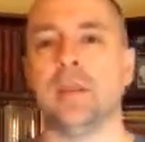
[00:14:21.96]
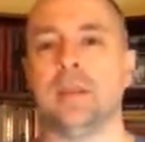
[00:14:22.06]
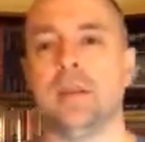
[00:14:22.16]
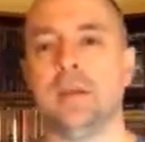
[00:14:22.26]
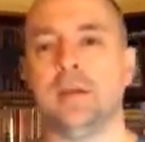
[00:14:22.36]

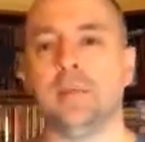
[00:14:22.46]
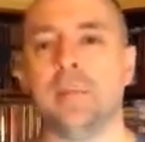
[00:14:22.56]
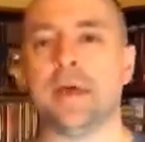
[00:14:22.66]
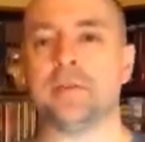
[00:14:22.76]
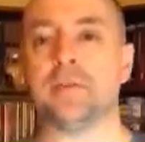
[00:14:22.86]
the
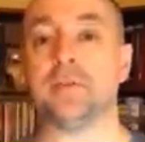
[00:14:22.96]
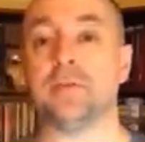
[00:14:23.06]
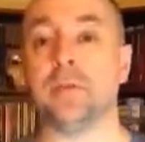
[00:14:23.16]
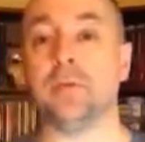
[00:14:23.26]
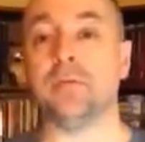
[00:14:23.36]
masters
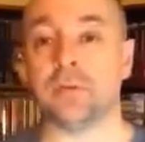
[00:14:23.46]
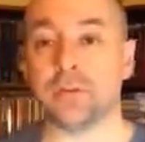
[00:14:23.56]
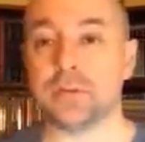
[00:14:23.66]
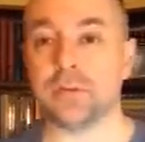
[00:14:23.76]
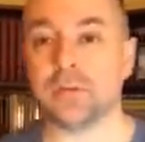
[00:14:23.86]
of the
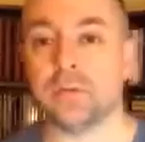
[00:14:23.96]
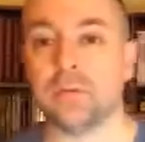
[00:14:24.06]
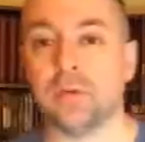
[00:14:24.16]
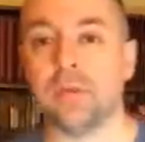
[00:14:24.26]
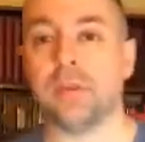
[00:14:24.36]
universe
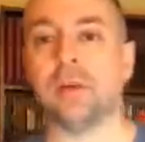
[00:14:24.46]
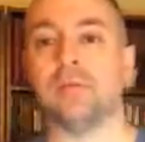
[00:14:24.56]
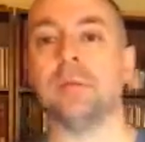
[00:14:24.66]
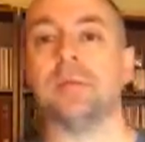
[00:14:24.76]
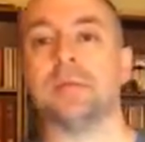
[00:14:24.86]
who run the
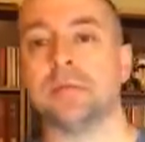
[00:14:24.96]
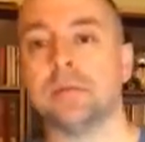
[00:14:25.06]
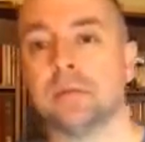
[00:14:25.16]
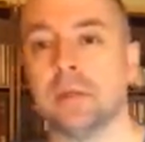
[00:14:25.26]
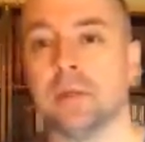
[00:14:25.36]

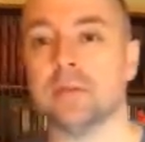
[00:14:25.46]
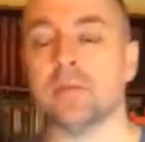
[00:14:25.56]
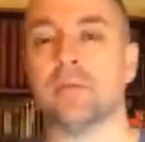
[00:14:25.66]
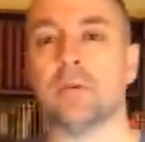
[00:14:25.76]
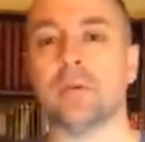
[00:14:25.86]
governments and
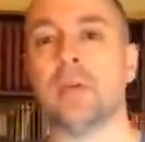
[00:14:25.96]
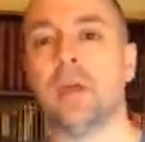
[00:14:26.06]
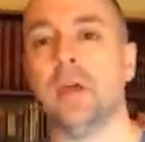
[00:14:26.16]
so forth